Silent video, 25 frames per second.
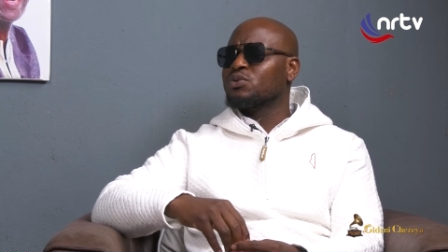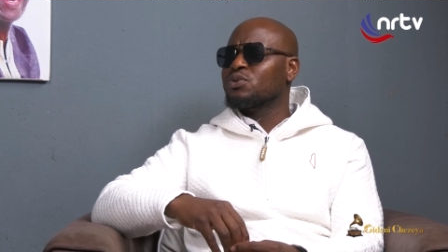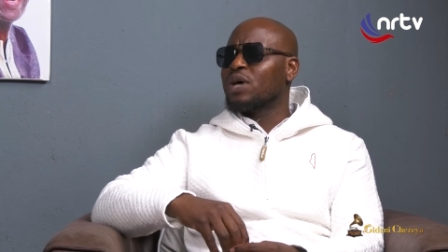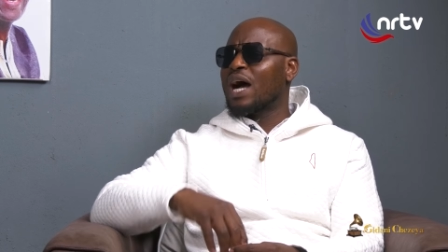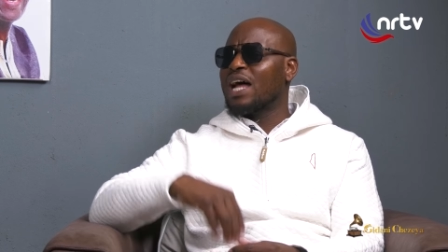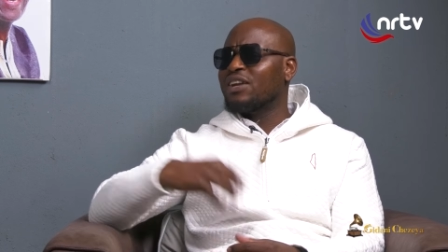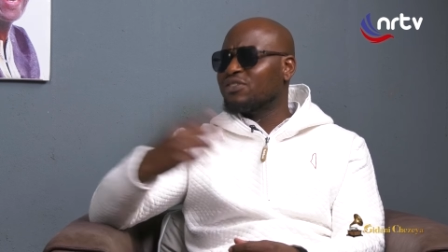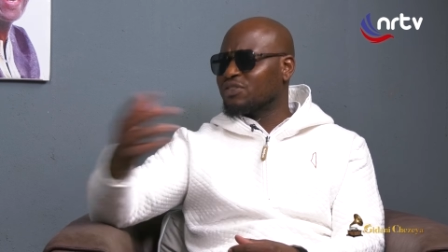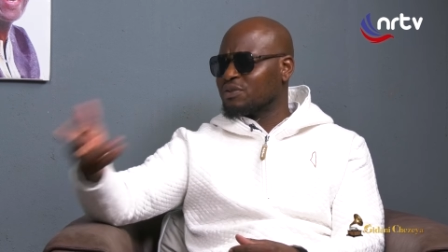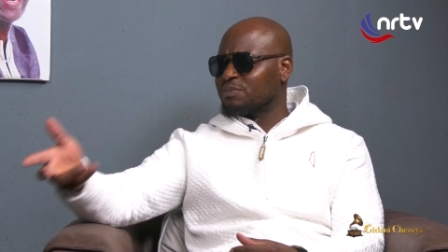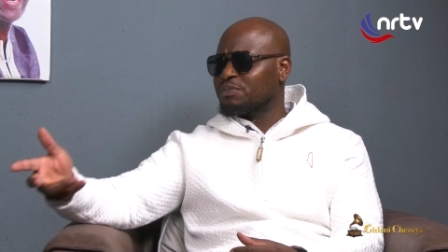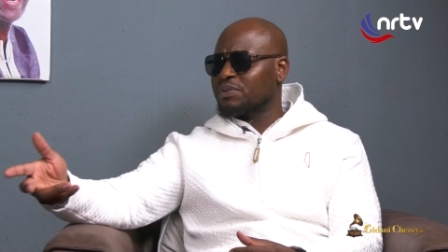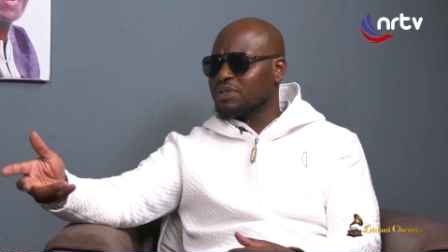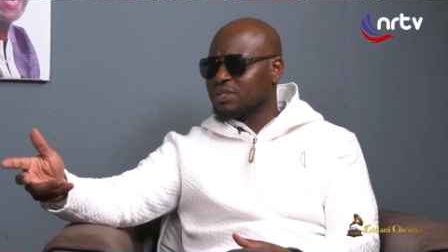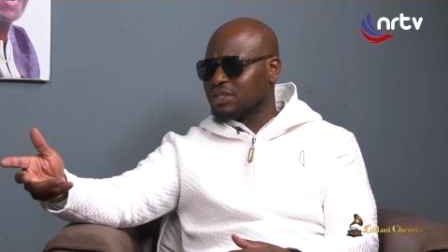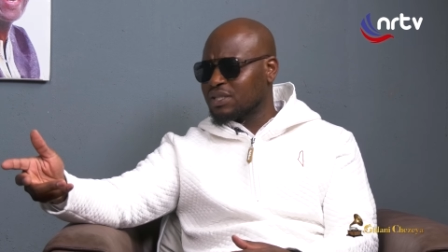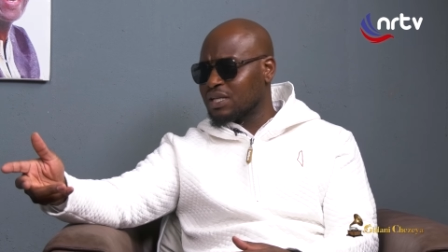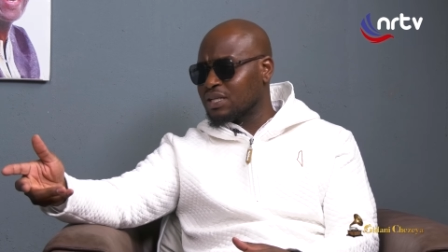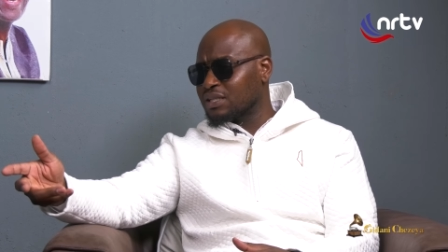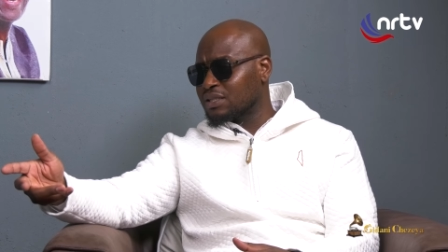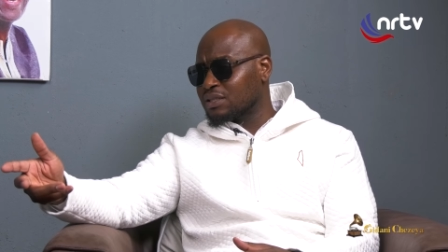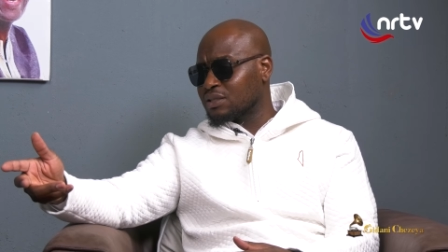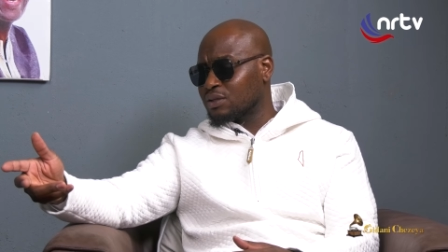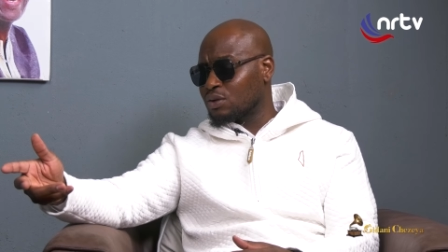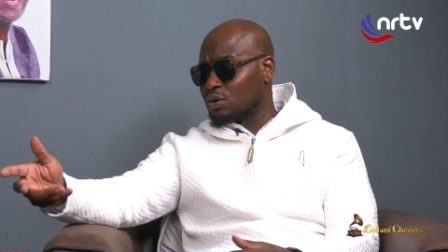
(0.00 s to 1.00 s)

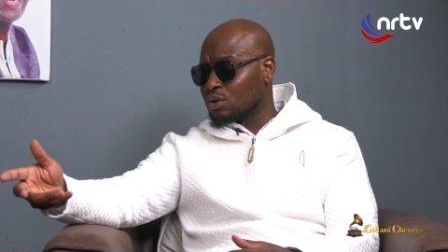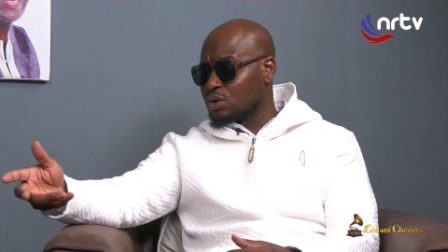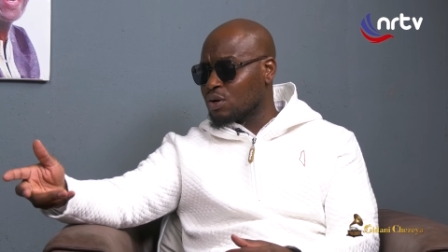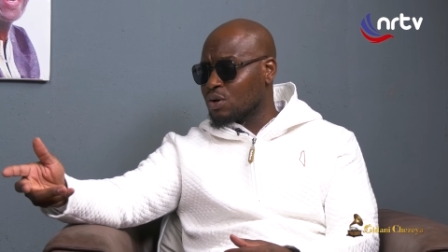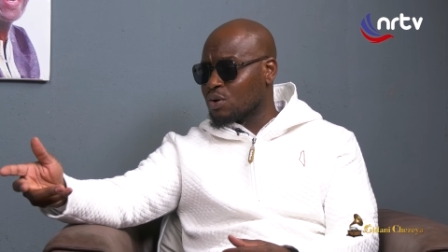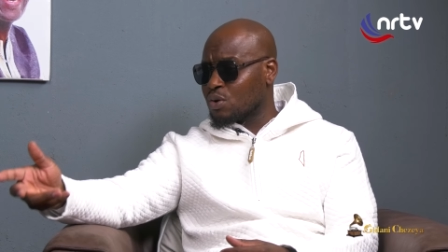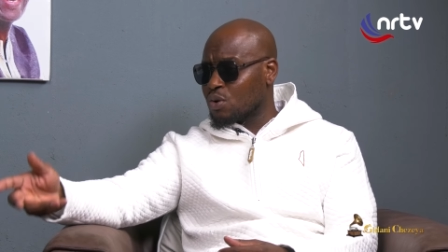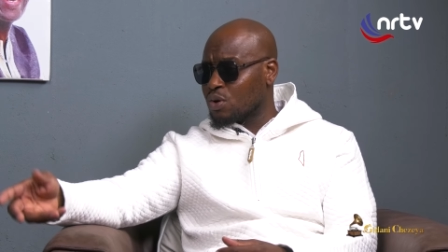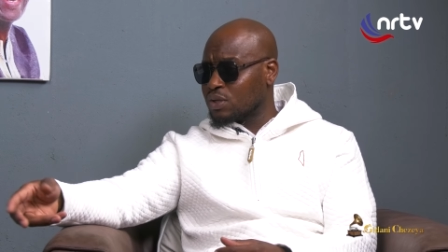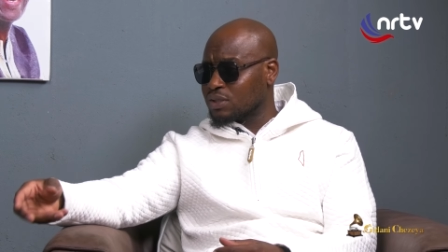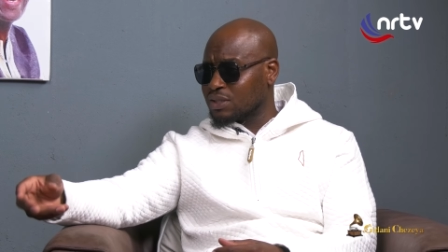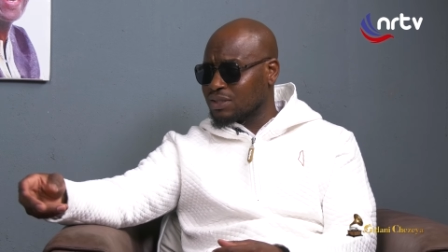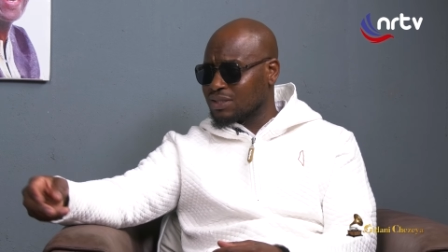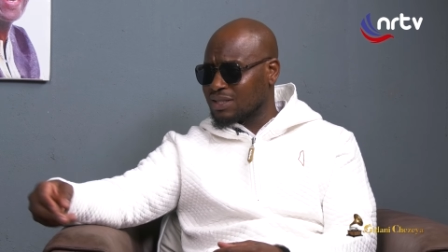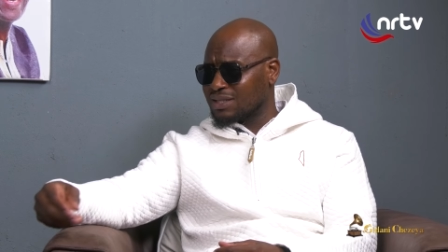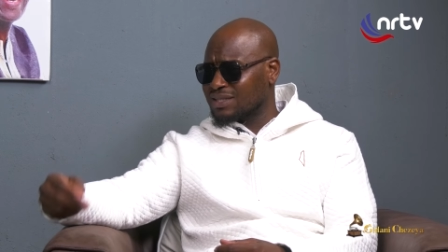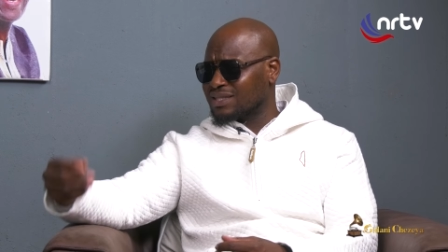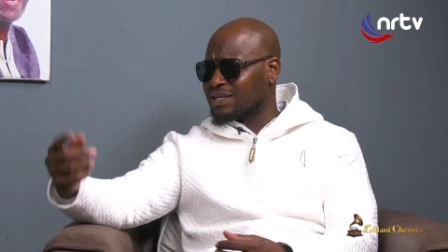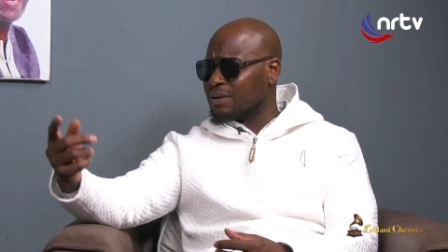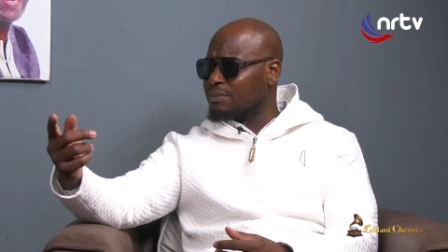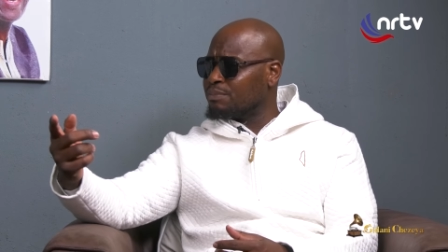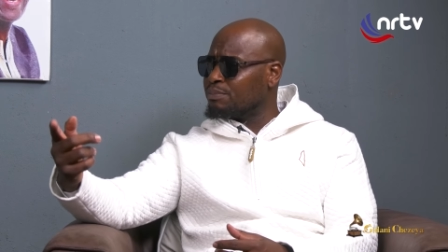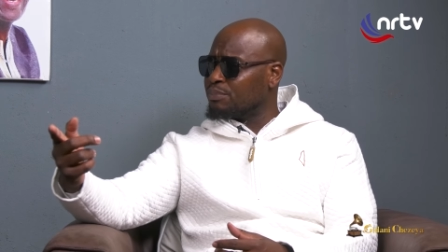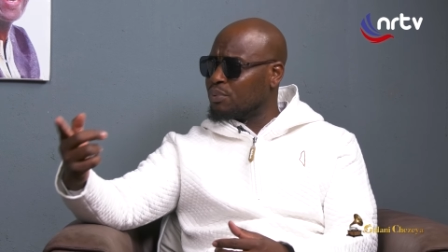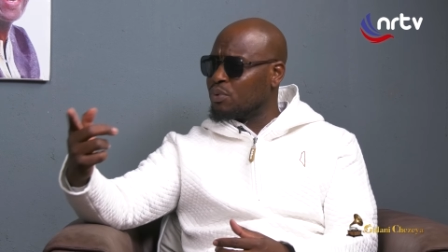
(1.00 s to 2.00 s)
100% local content at
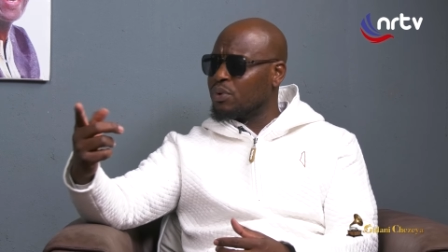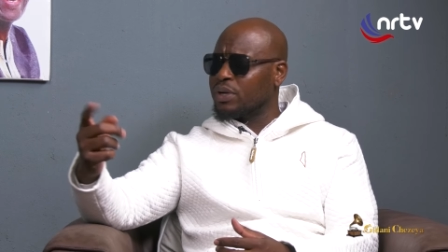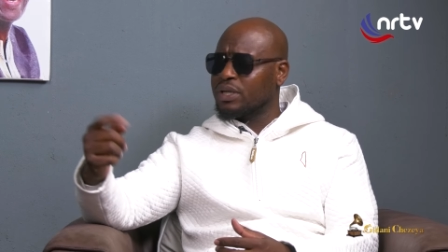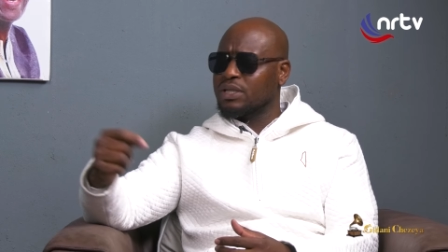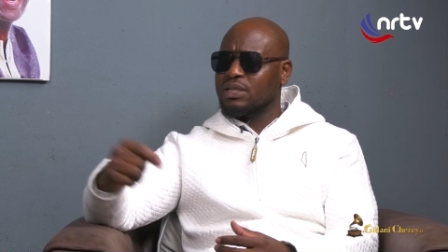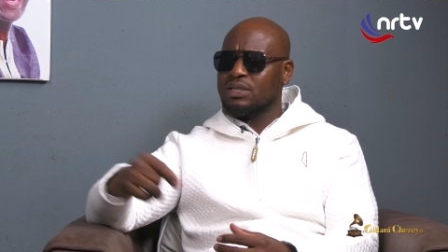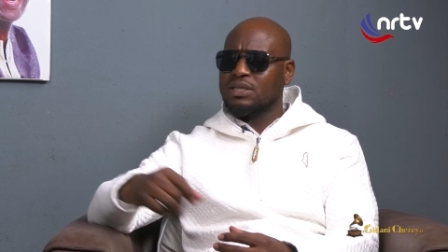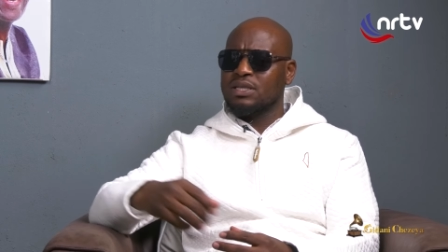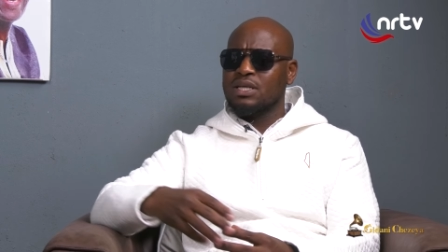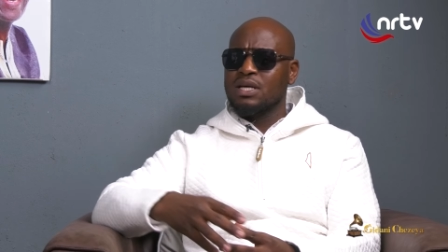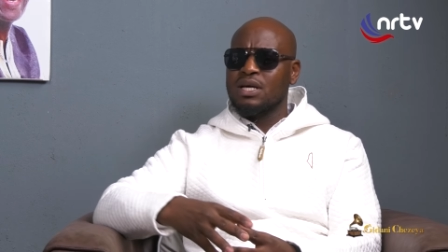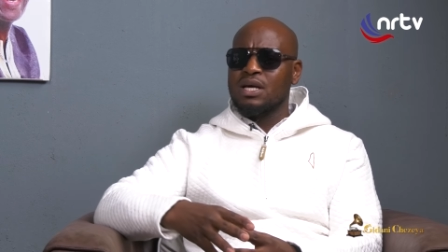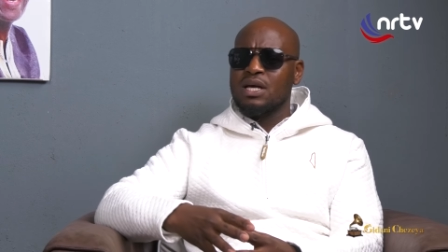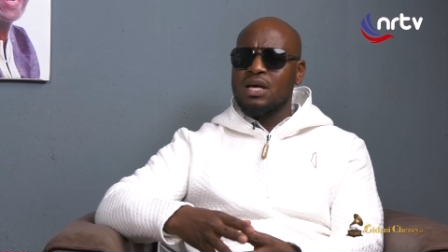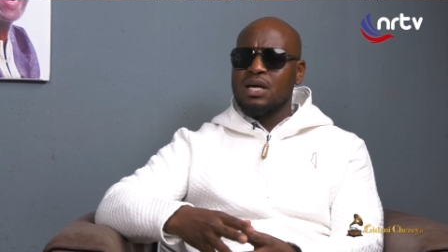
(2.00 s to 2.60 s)
some point,